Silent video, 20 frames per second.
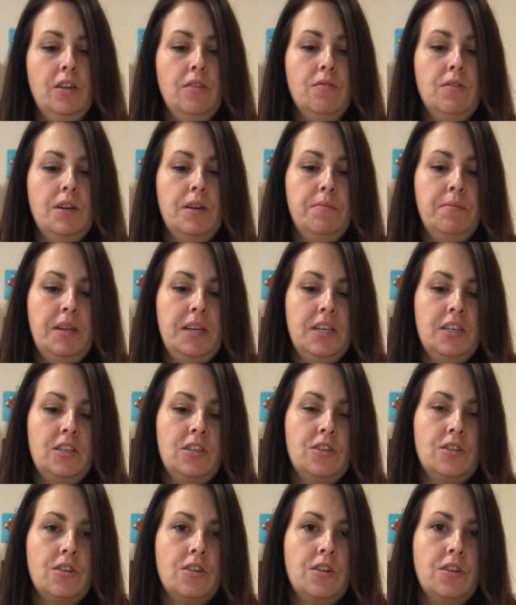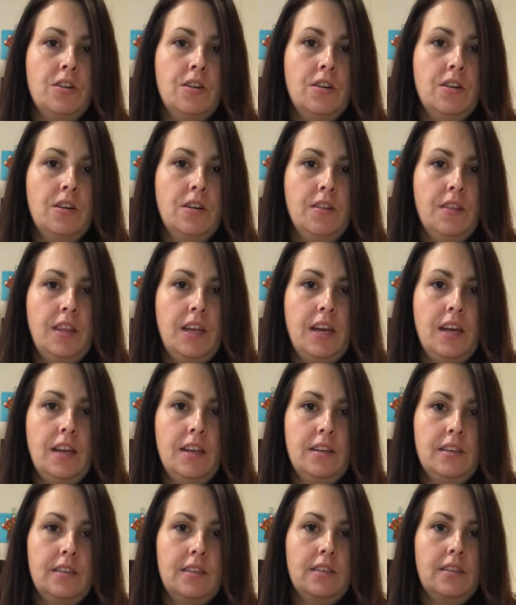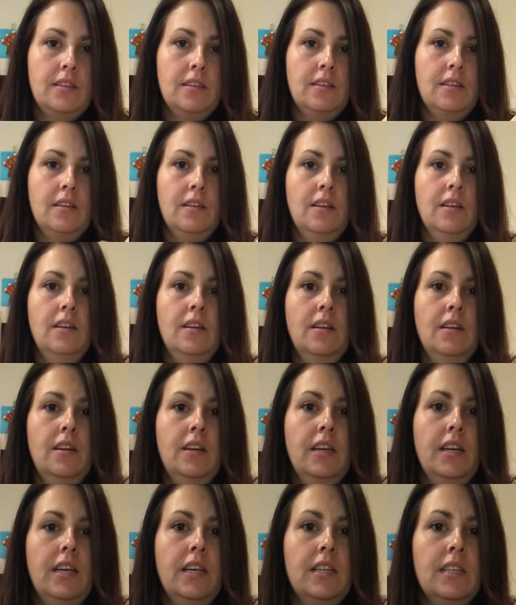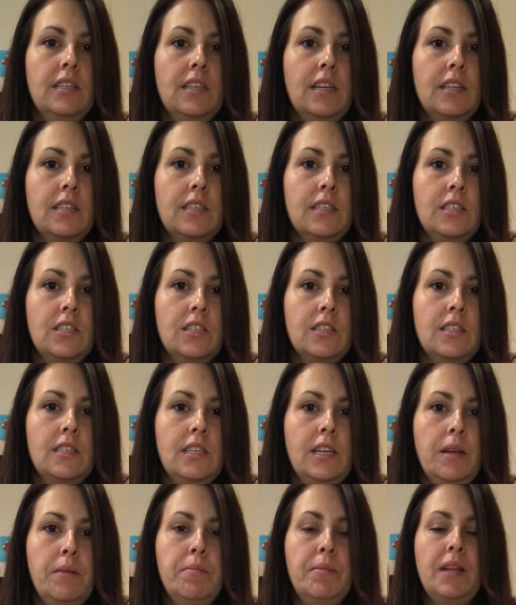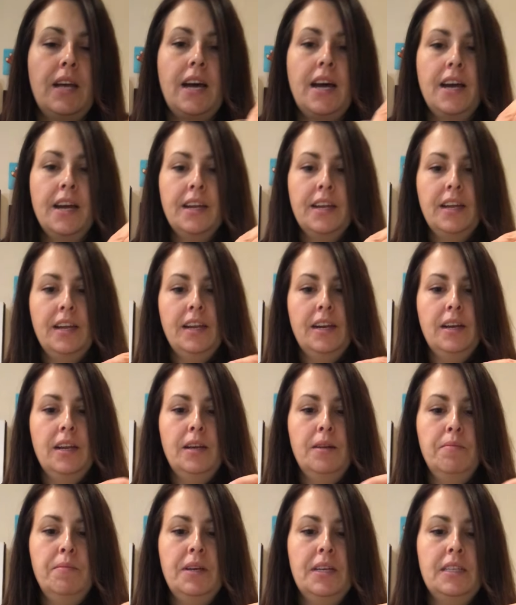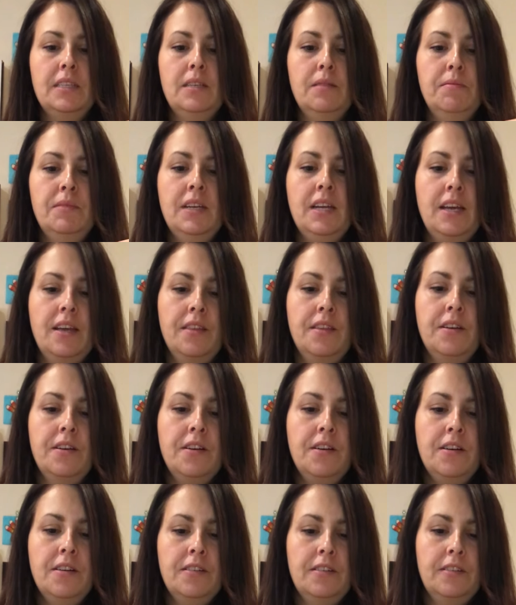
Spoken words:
you wanna make sure that it doesn't just stay black. And I'm gonna mix them together.